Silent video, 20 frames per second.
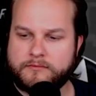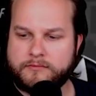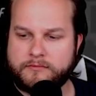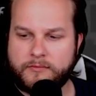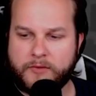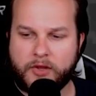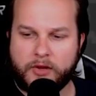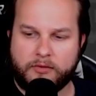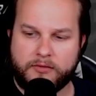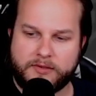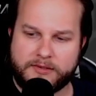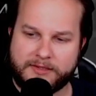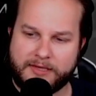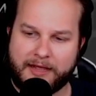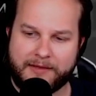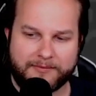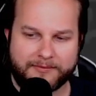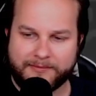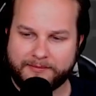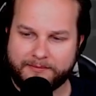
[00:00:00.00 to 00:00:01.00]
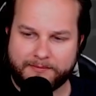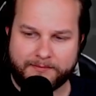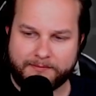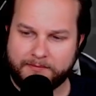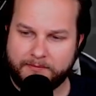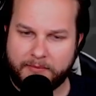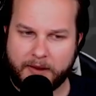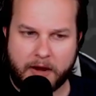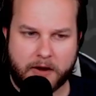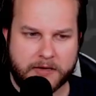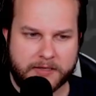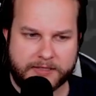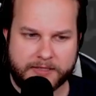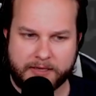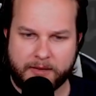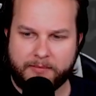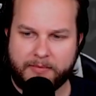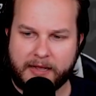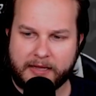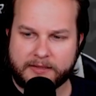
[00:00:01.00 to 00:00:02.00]
You know, there's nothing embarrassing
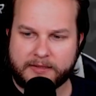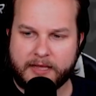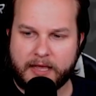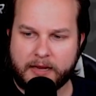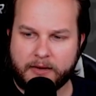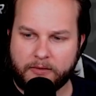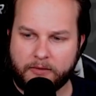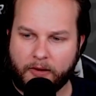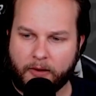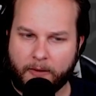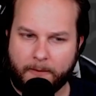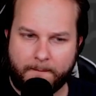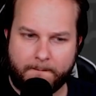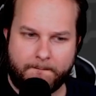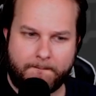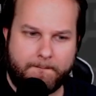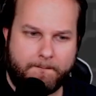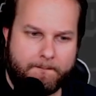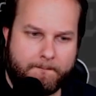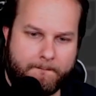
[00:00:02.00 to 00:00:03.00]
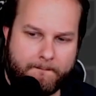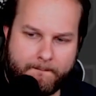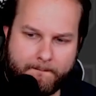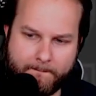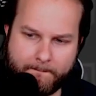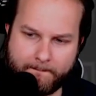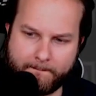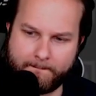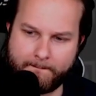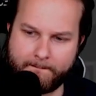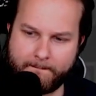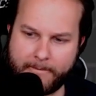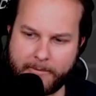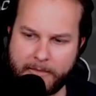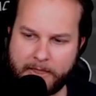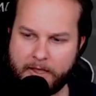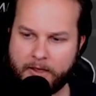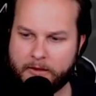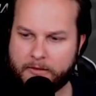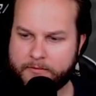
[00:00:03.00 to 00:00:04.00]
about that at all.
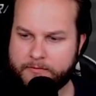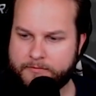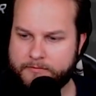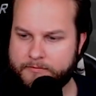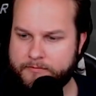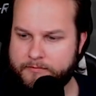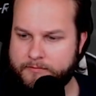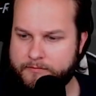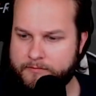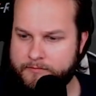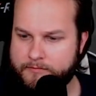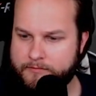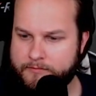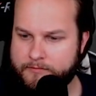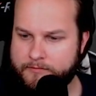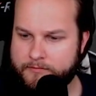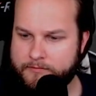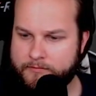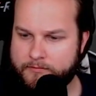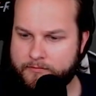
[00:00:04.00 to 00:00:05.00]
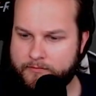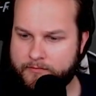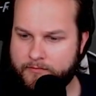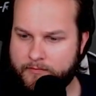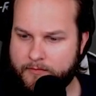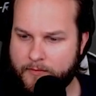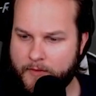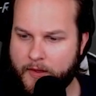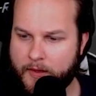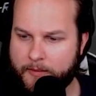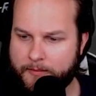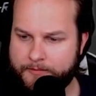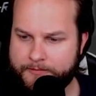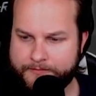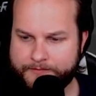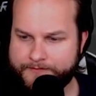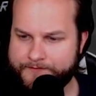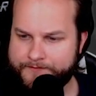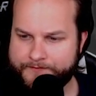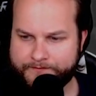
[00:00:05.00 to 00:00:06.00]
Yeah. Yeah.
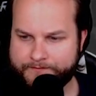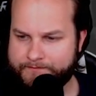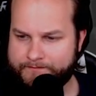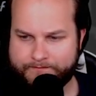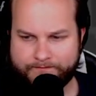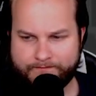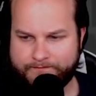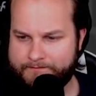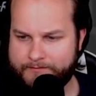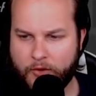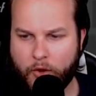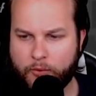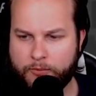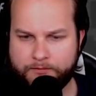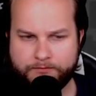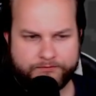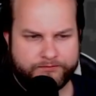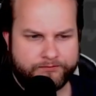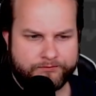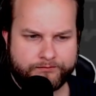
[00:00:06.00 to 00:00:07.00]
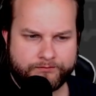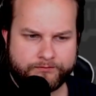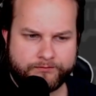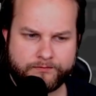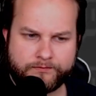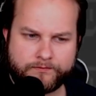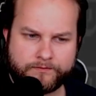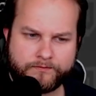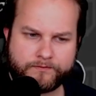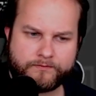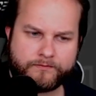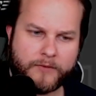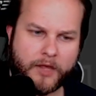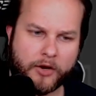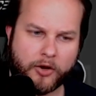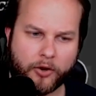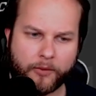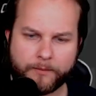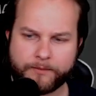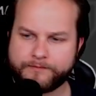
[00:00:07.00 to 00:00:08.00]
No. Not at
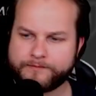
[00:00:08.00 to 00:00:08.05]
all.